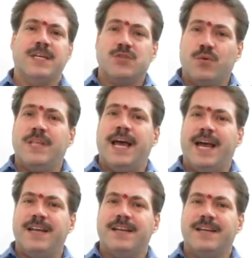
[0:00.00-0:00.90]
so
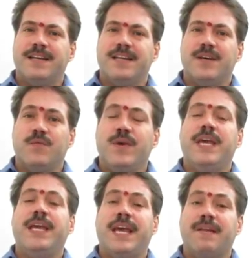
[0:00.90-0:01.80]
that
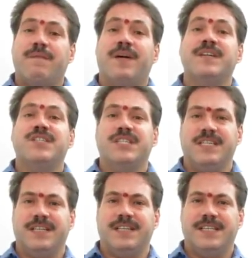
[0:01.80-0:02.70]
we can
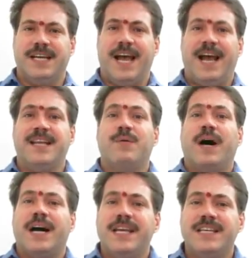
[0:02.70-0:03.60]
function at our
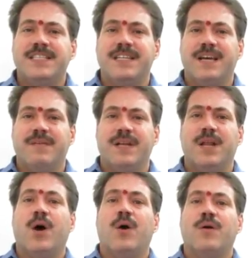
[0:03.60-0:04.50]
highest
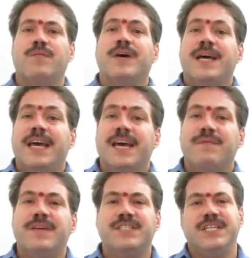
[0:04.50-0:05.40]
level of
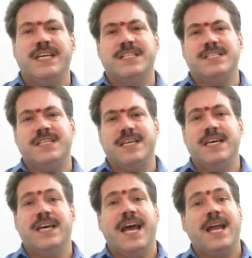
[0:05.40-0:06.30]

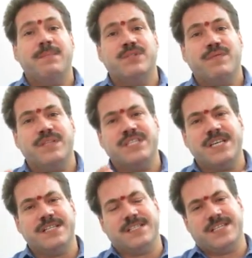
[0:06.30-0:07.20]
efficiency and
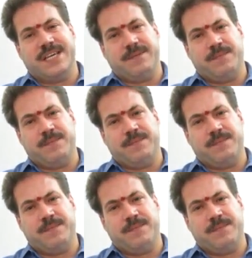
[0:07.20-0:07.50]
proficiency.